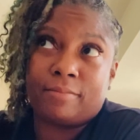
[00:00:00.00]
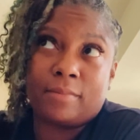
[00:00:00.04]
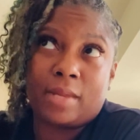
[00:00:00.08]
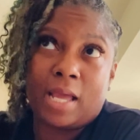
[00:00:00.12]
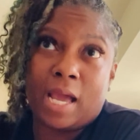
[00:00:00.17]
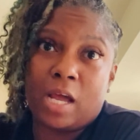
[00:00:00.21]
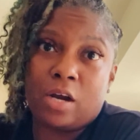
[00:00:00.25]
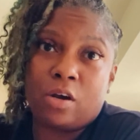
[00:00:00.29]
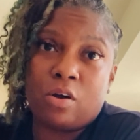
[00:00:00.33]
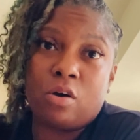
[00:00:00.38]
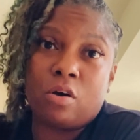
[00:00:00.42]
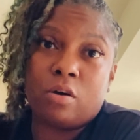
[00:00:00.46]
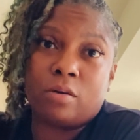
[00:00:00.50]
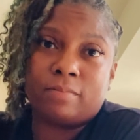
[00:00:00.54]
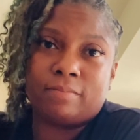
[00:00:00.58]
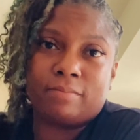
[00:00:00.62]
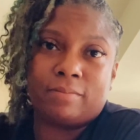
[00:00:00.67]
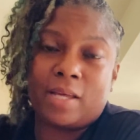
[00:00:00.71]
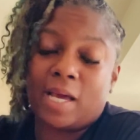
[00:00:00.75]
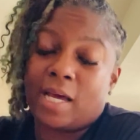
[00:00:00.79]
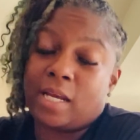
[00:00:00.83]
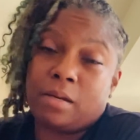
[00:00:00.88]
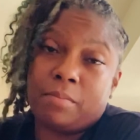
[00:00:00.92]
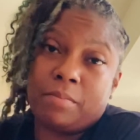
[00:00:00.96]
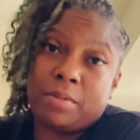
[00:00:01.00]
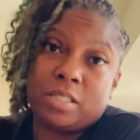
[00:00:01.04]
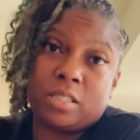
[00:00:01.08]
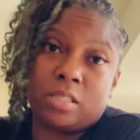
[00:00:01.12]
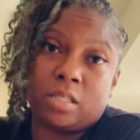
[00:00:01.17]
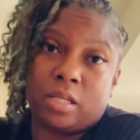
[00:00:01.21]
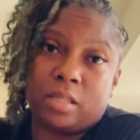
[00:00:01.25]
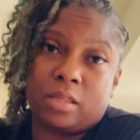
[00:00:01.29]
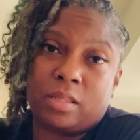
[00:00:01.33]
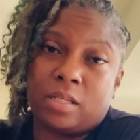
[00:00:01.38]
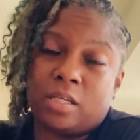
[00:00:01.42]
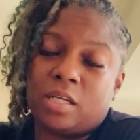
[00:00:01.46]
At all. Y'all didn't miss
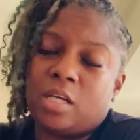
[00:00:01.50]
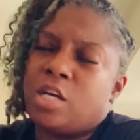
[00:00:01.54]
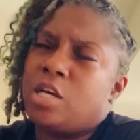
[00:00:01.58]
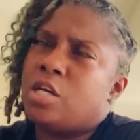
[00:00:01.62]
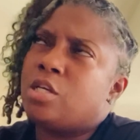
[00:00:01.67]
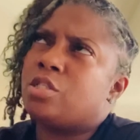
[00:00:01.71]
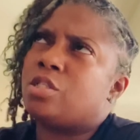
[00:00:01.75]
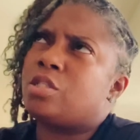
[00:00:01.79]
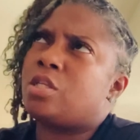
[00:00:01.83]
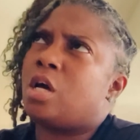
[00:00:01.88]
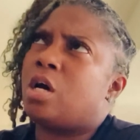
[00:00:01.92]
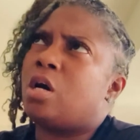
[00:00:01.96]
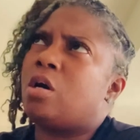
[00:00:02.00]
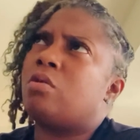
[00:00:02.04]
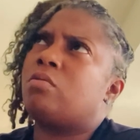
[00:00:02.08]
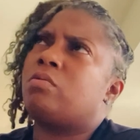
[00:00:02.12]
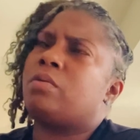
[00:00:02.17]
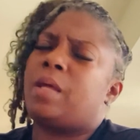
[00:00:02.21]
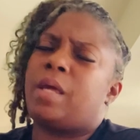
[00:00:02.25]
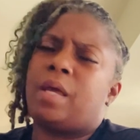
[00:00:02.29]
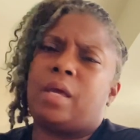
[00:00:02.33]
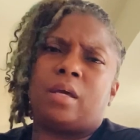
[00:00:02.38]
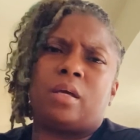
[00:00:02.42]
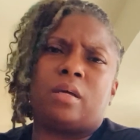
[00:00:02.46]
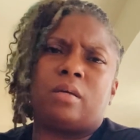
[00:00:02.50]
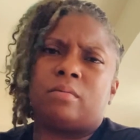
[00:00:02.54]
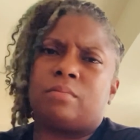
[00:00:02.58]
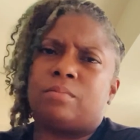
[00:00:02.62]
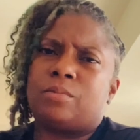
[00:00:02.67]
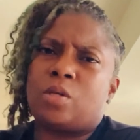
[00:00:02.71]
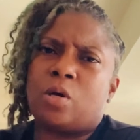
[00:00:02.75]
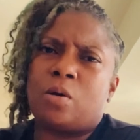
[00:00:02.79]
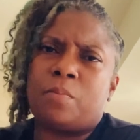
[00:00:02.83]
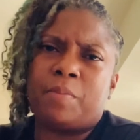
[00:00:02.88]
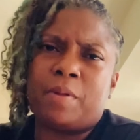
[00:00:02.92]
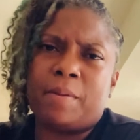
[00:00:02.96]
nothing. So, yeah,
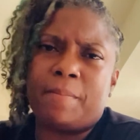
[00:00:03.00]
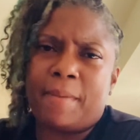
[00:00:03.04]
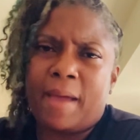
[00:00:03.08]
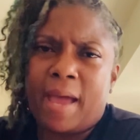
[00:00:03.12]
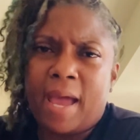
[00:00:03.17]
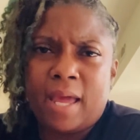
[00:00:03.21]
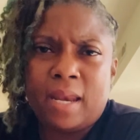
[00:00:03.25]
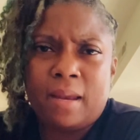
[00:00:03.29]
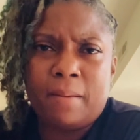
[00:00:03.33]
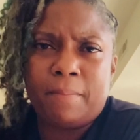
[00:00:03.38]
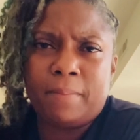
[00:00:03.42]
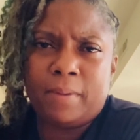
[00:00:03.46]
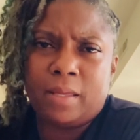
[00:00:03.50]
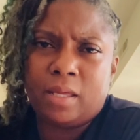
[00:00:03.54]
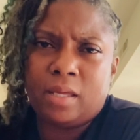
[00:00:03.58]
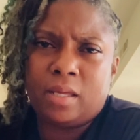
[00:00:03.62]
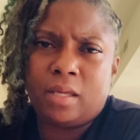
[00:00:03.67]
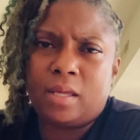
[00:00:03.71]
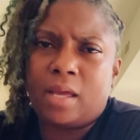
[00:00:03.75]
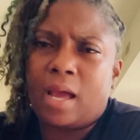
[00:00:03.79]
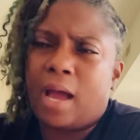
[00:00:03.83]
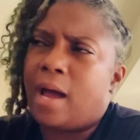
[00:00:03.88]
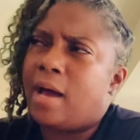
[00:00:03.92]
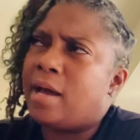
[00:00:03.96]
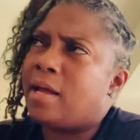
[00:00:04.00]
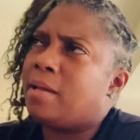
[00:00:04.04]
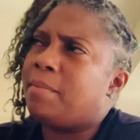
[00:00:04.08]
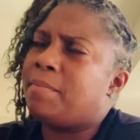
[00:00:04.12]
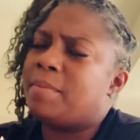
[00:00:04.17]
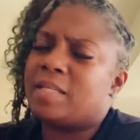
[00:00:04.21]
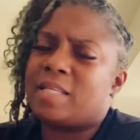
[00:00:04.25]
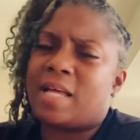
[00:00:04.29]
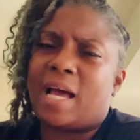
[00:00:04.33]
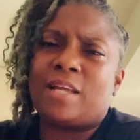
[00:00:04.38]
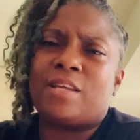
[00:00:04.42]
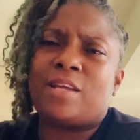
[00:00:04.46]
don't be mad at me. Y'all ain't miss.